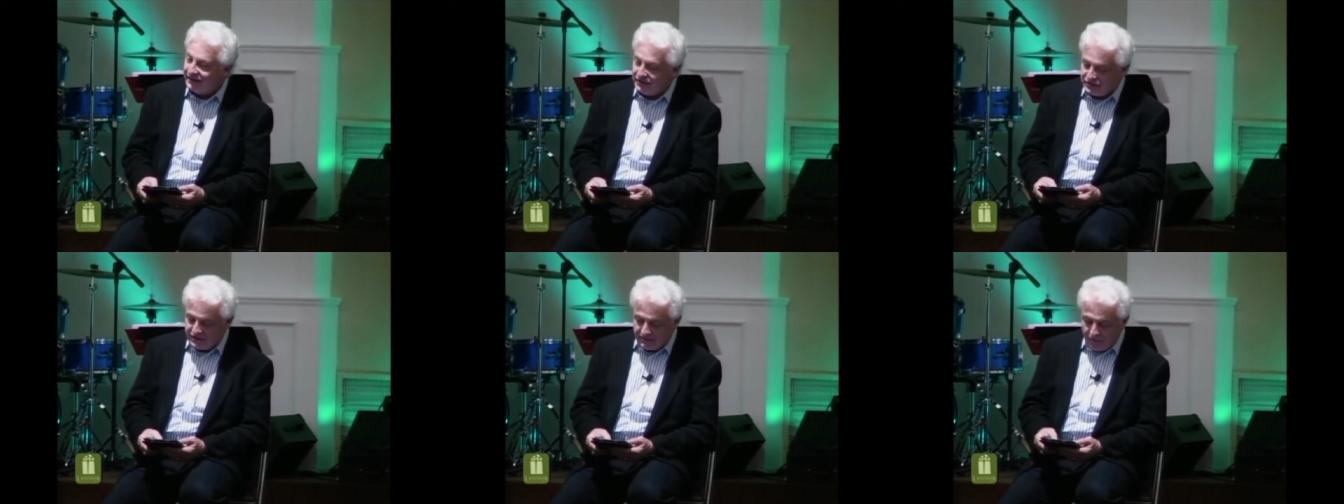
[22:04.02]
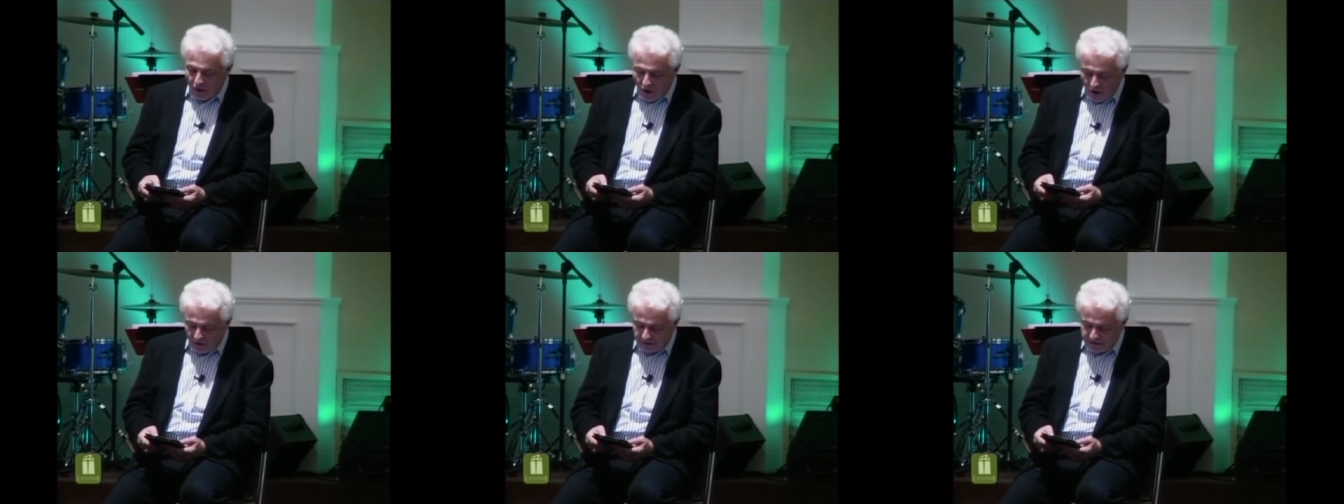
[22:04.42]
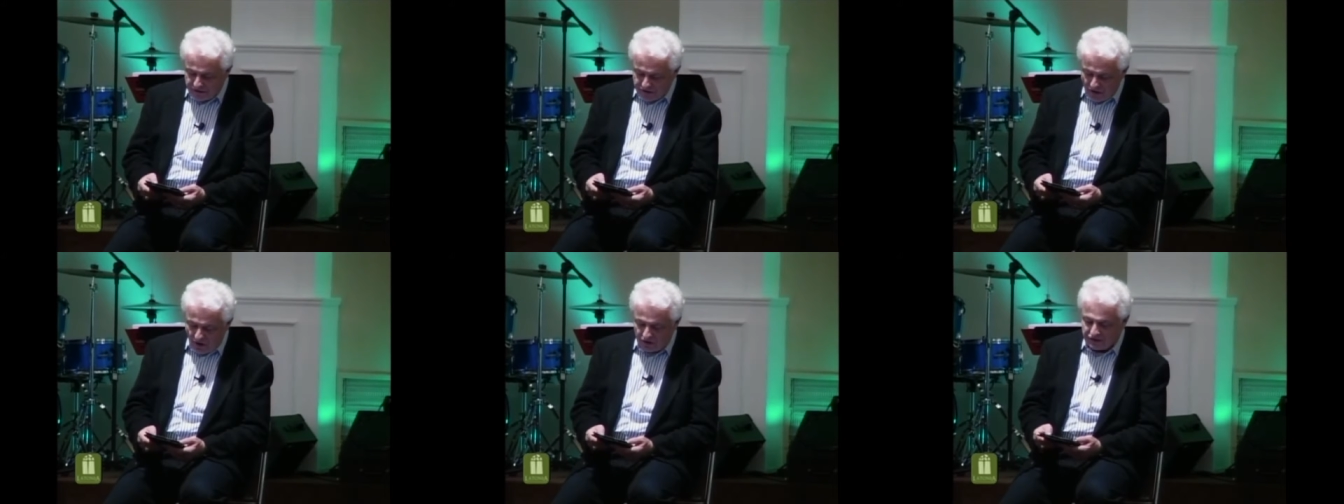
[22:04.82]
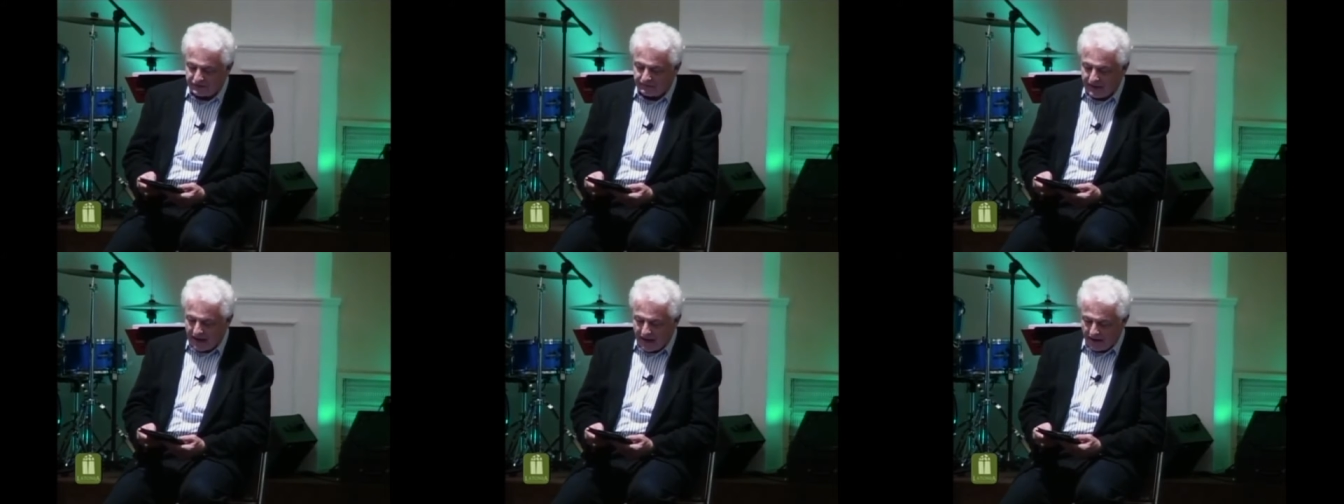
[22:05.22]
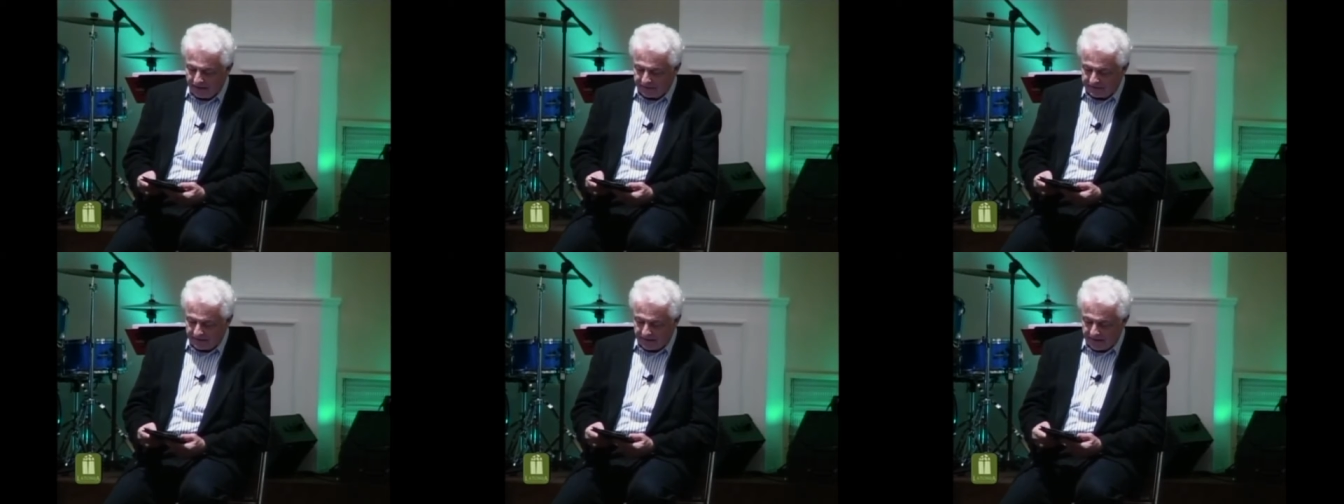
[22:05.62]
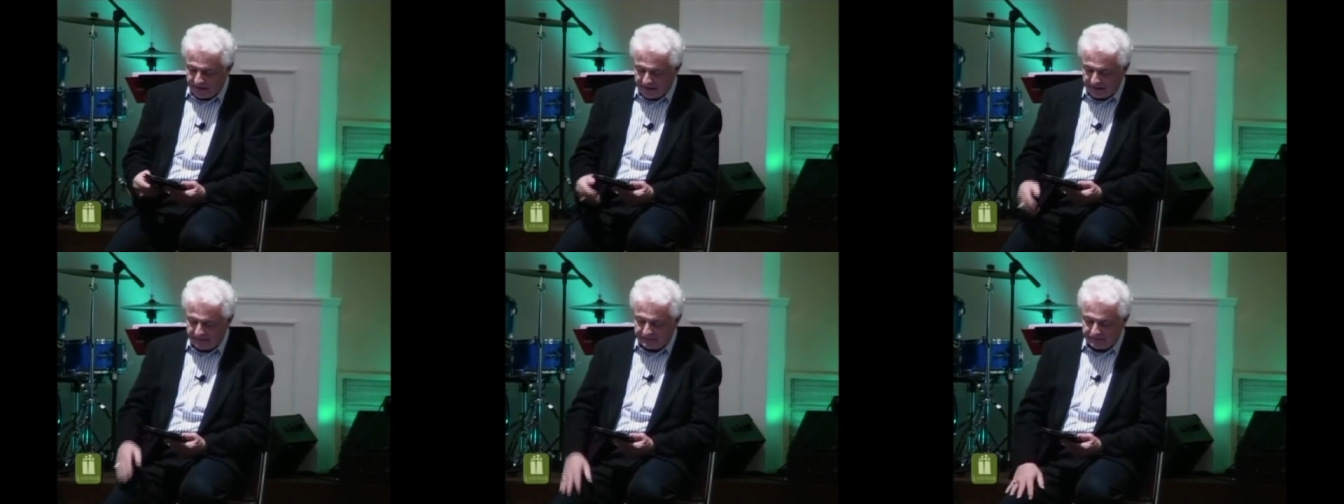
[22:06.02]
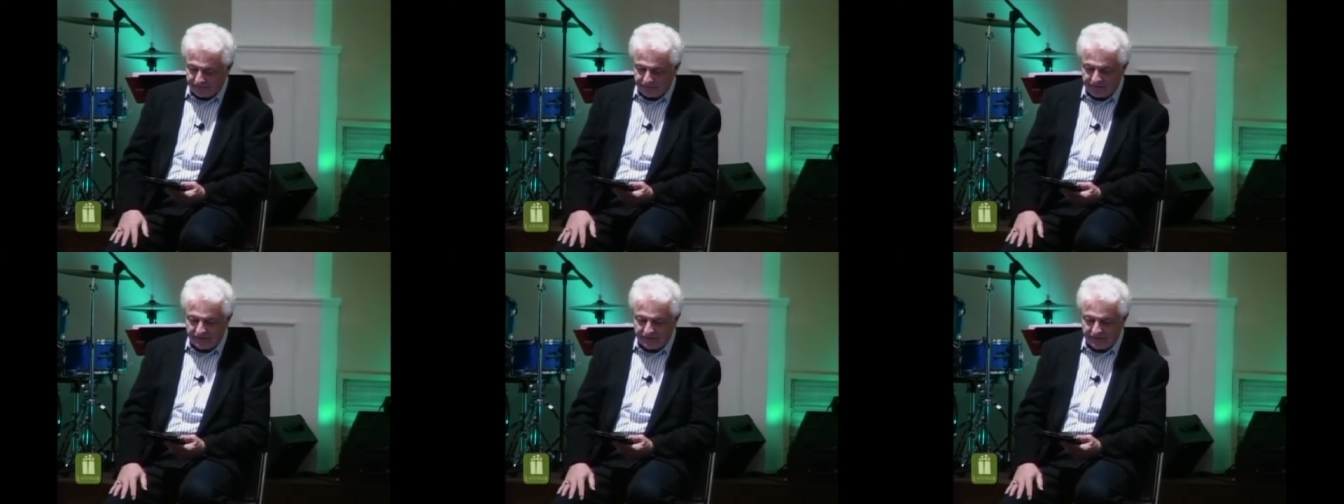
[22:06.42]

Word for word: Jim Harnish talks about um,